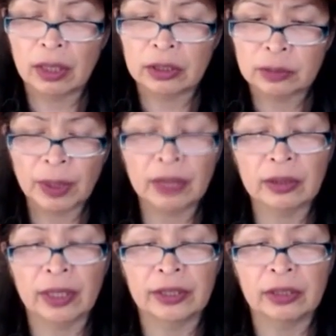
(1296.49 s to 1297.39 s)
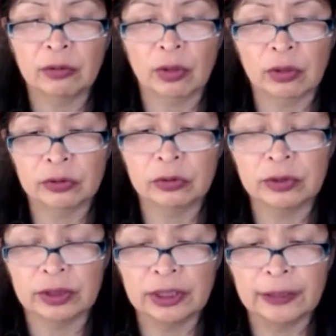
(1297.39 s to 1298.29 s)
spotlighting a
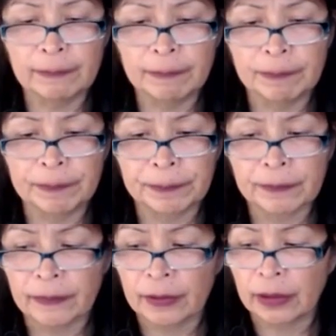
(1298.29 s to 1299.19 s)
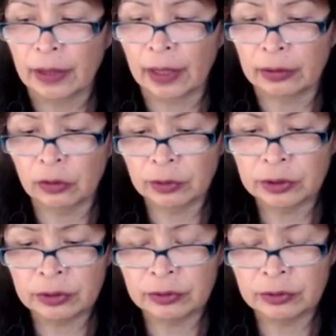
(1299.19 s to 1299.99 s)
wrongdoing and going to